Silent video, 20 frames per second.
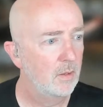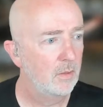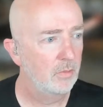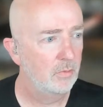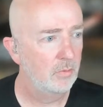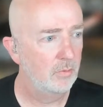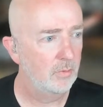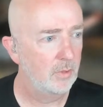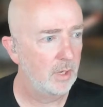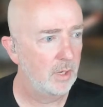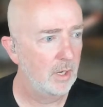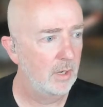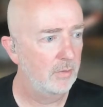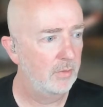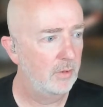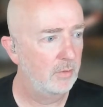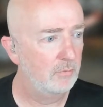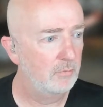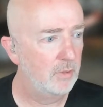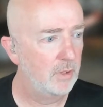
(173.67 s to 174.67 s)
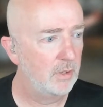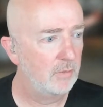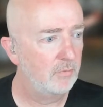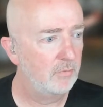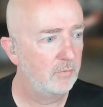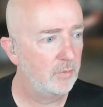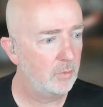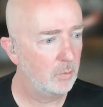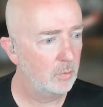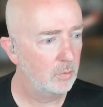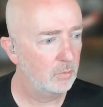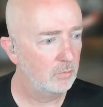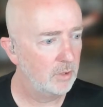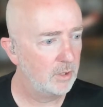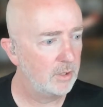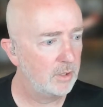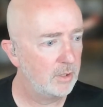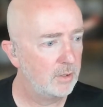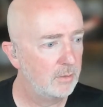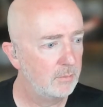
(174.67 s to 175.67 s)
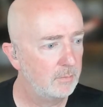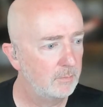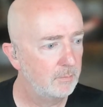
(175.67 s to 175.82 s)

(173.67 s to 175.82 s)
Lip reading: Thought I had that ready for you already.